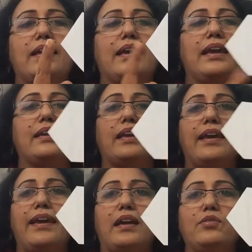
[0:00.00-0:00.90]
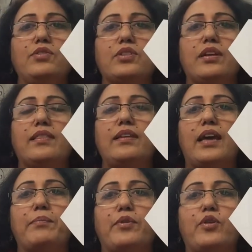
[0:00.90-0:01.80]
And count the
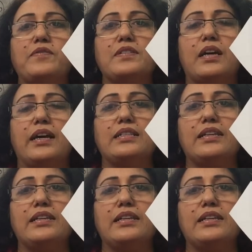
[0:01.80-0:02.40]
number of sides